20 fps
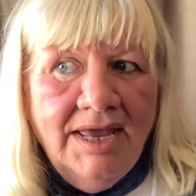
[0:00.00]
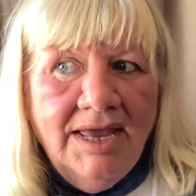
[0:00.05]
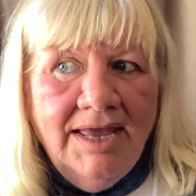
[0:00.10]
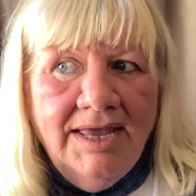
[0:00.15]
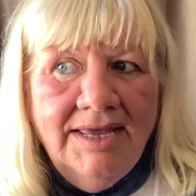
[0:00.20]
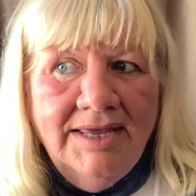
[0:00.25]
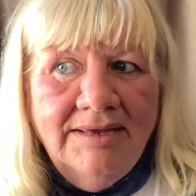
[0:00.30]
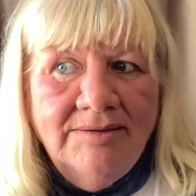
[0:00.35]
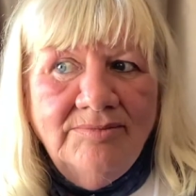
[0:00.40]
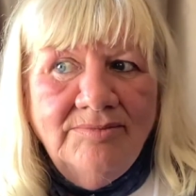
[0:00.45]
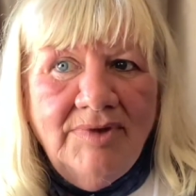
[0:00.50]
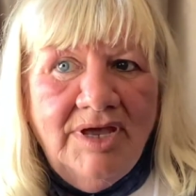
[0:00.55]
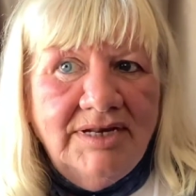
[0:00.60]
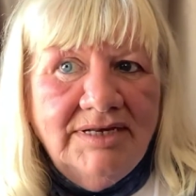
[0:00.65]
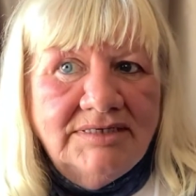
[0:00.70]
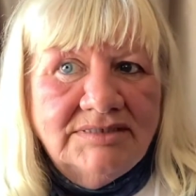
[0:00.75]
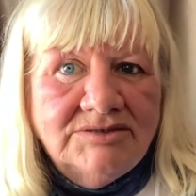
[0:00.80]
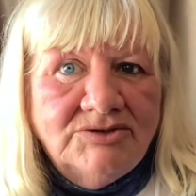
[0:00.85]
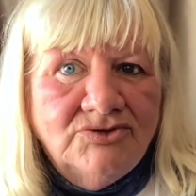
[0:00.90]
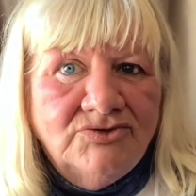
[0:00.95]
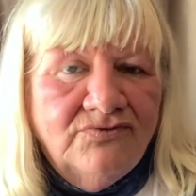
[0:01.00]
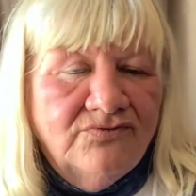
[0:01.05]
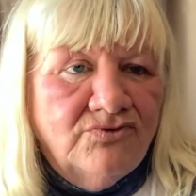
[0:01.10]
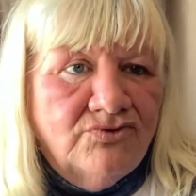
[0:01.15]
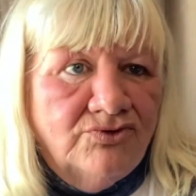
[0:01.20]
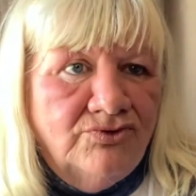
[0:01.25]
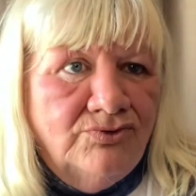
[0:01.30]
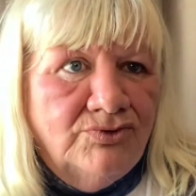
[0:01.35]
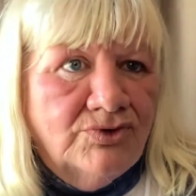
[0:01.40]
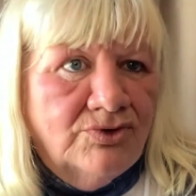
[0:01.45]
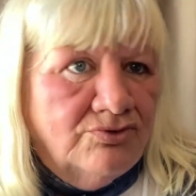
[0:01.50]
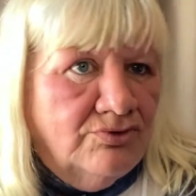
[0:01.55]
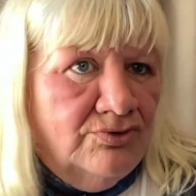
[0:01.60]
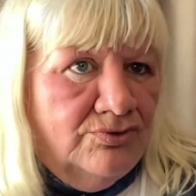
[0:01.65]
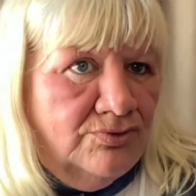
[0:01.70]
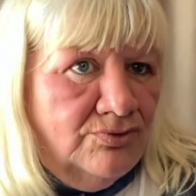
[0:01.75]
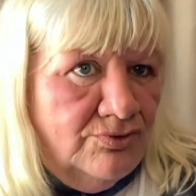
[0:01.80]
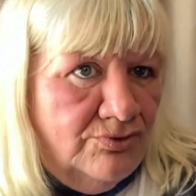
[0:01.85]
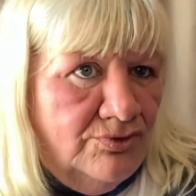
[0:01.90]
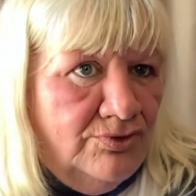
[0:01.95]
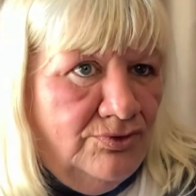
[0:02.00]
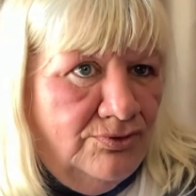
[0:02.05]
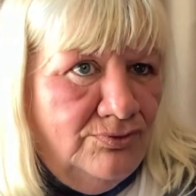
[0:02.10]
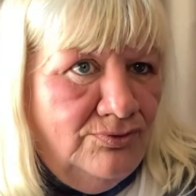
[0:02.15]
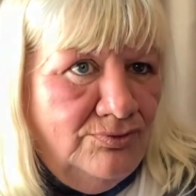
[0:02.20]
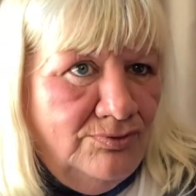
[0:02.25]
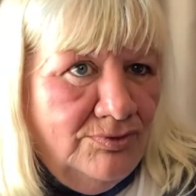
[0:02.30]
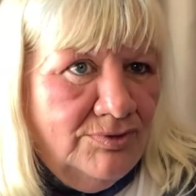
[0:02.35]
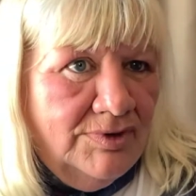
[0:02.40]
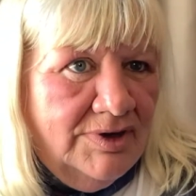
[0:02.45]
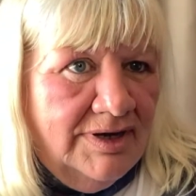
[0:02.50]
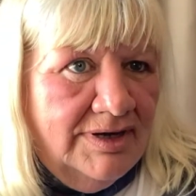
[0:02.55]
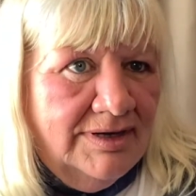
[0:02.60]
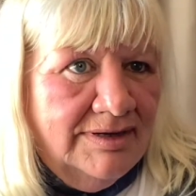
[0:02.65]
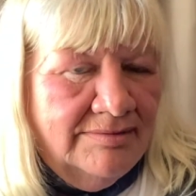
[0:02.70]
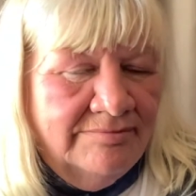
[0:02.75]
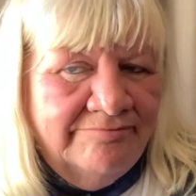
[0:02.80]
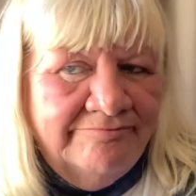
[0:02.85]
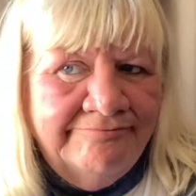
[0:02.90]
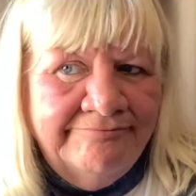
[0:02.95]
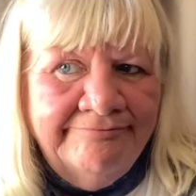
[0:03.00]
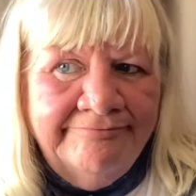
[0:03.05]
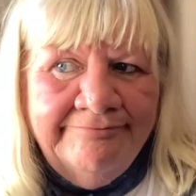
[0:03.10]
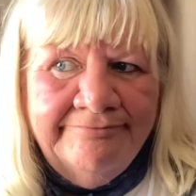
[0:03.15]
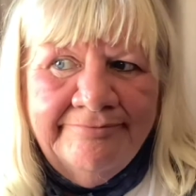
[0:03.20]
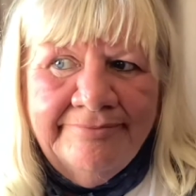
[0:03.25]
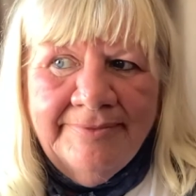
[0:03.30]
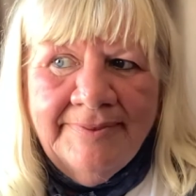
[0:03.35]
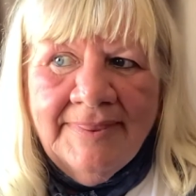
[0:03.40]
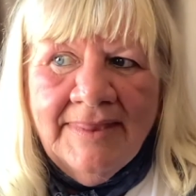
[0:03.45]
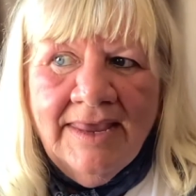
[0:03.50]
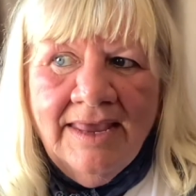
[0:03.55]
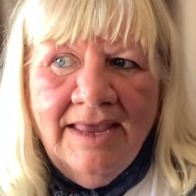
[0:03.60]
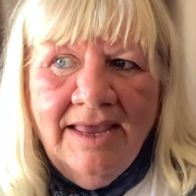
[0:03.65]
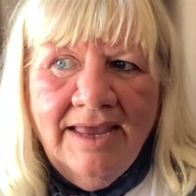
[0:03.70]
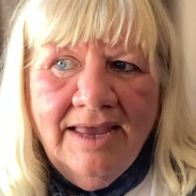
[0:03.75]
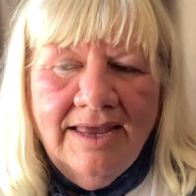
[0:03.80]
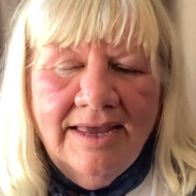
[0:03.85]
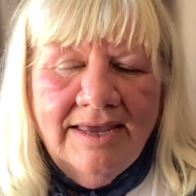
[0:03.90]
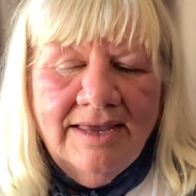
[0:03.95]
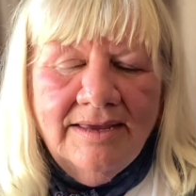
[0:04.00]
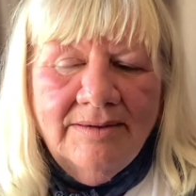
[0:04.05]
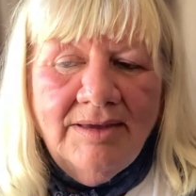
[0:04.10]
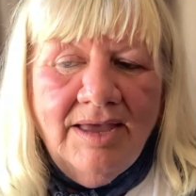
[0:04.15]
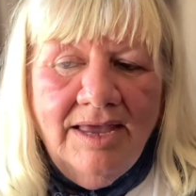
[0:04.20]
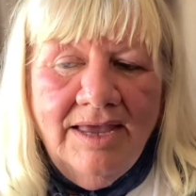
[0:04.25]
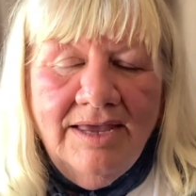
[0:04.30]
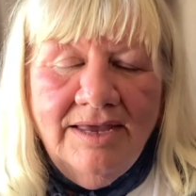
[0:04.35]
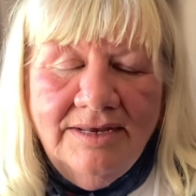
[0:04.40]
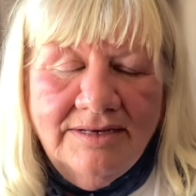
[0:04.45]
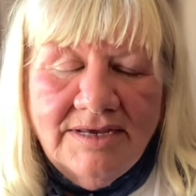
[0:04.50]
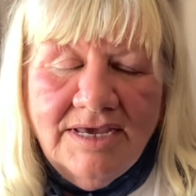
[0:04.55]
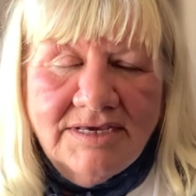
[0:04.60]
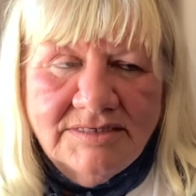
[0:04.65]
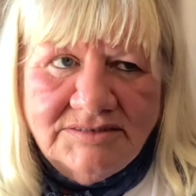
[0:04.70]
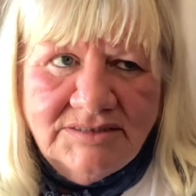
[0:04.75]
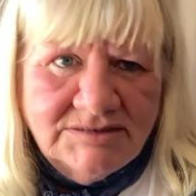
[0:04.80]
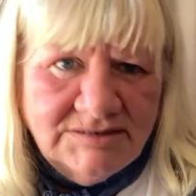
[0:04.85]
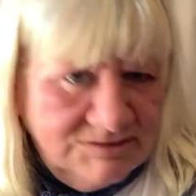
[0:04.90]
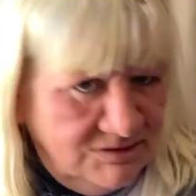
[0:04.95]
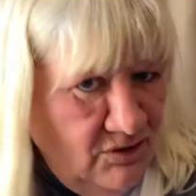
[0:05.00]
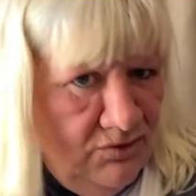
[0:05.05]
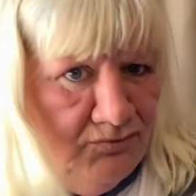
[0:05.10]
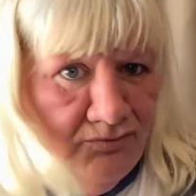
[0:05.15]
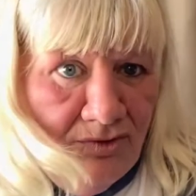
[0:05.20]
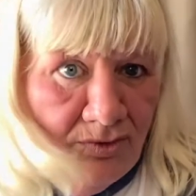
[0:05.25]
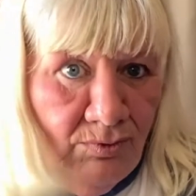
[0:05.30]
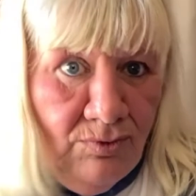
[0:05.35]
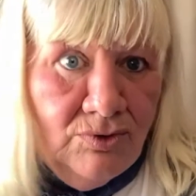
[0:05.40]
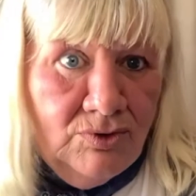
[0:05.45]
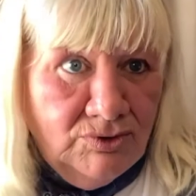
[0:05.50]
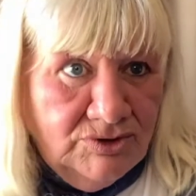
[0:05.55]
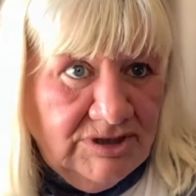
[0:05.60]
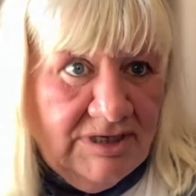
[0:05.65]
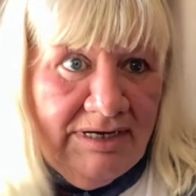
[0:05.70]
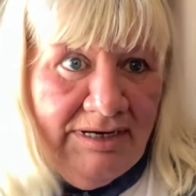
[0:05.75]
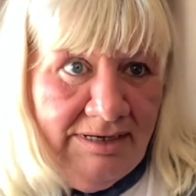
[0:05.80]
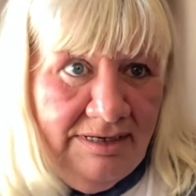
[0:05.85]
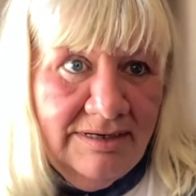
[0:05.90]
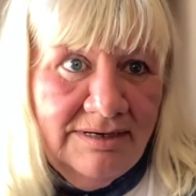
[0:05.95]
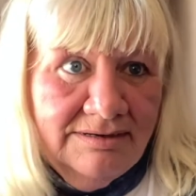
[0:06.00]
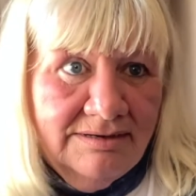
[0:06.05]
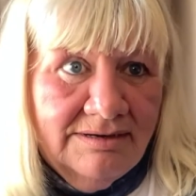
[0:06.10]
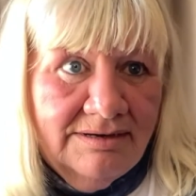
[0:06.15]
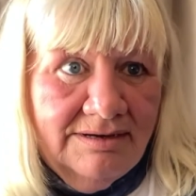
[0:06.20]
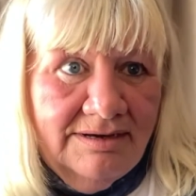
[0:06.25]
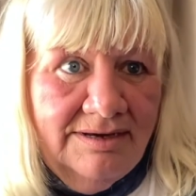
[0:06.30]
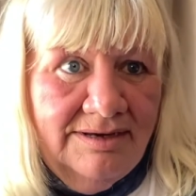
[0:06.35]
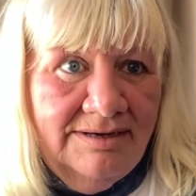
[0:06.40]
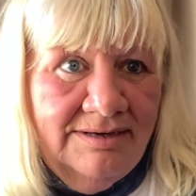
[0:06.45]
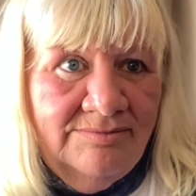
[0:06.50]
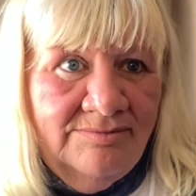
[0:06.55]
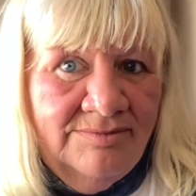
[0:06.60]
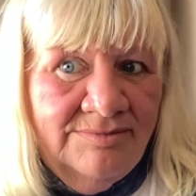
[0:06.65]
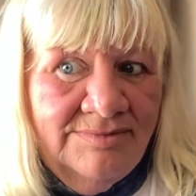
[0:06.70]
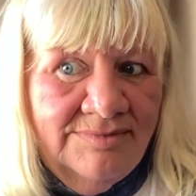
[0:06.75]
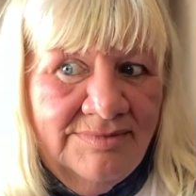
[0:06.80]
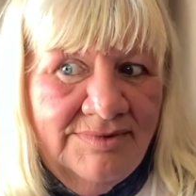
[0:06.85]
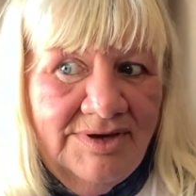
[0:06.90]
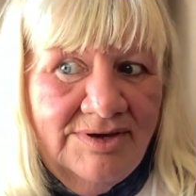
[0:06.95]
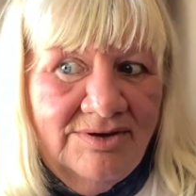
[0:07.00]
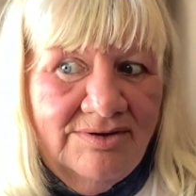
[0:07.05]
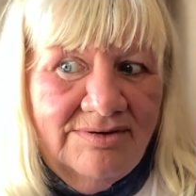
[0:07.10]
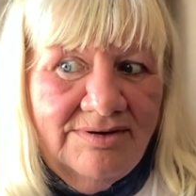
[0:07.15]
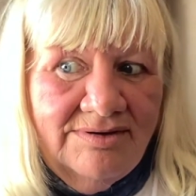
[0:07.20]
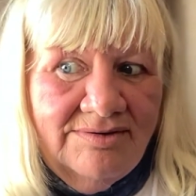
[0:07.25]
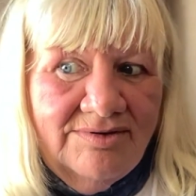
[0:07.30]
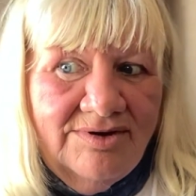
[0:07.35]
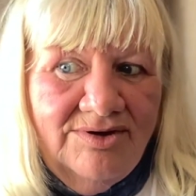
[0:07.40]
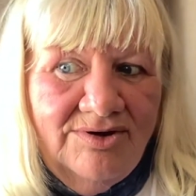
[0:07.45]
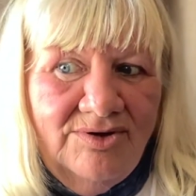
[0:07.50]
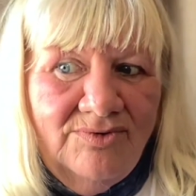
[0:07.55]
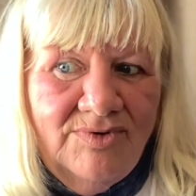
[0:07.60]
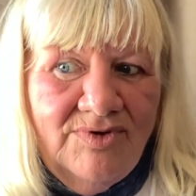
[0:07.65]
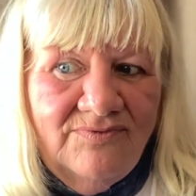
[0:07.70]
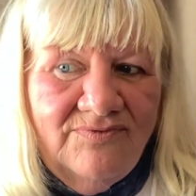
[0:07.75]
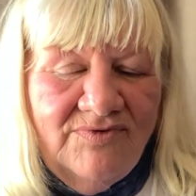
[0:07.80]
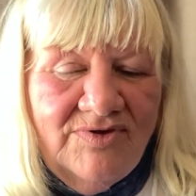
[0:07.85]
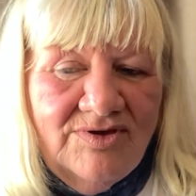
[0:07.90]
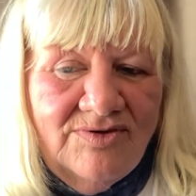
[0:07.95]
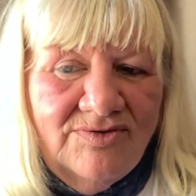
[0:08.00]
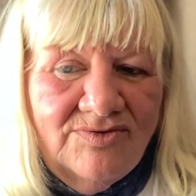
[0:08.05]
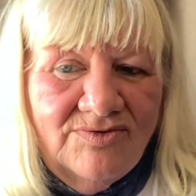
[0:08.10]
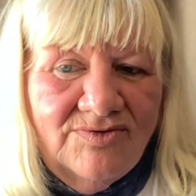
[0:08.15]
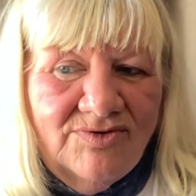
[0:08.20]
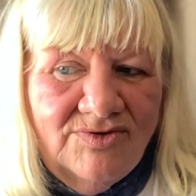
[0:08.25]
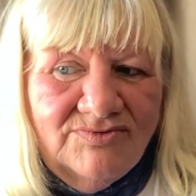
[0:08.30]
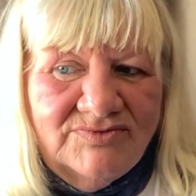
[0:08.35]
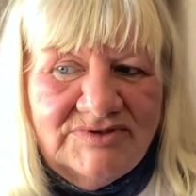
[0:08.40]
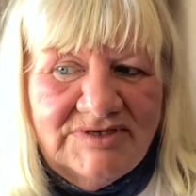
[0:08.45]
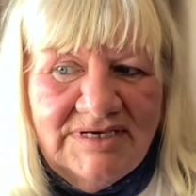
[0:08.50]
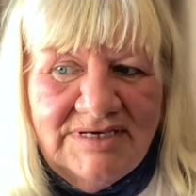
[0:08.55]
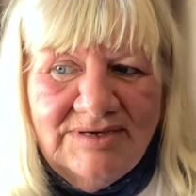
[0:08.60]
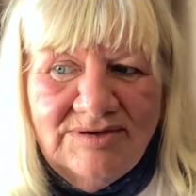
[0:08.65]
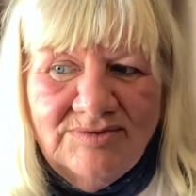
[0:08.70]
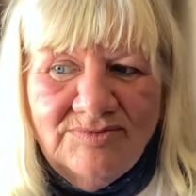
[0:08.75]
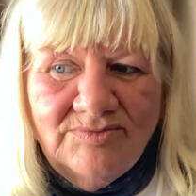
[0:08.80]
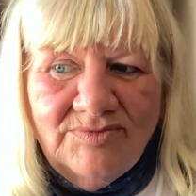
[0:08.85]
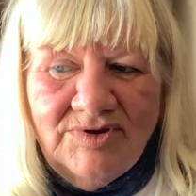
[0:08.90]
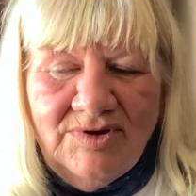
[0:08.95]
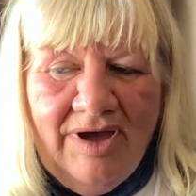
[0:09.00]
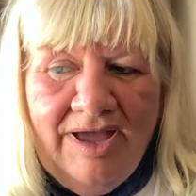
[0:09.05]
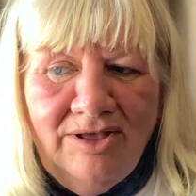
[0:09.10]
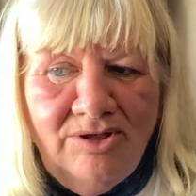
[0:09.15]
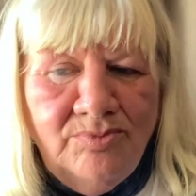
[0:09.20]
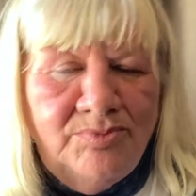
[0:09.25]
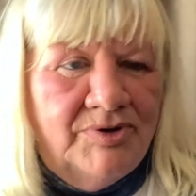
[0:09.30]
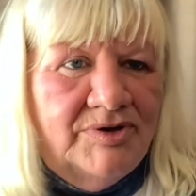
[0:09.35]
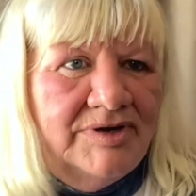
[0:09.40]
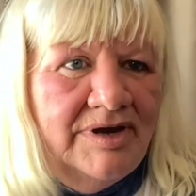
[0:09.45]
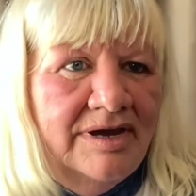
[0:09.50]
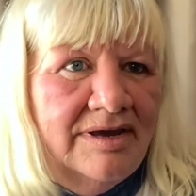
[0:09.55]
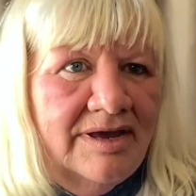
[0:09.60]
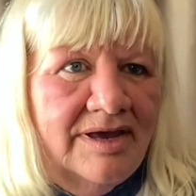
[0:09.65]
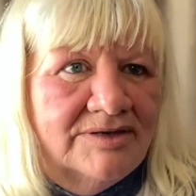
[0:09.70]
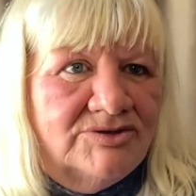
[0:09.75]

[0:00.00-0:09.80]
And it sort of grew and grew and grew. And it is so rewarding. You know, if you see, you help a